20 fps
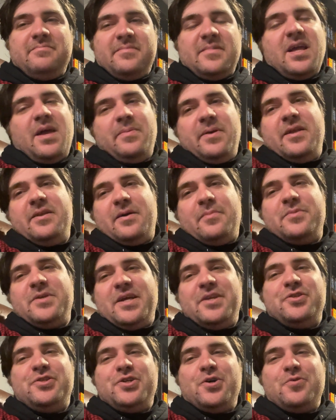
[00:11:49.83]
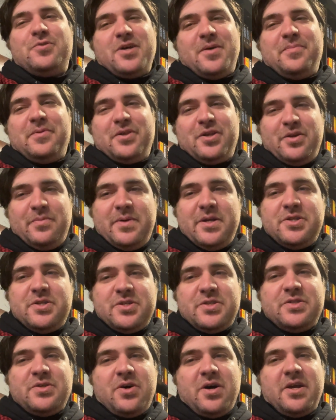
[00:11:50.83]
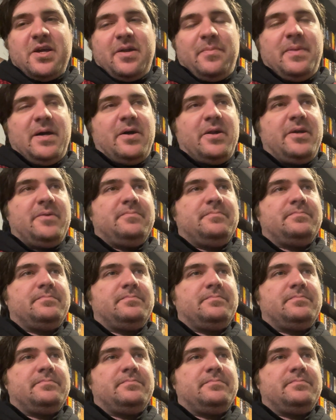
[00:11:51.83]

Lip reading: I mean, I'm getting choked up a little bit just talking about it.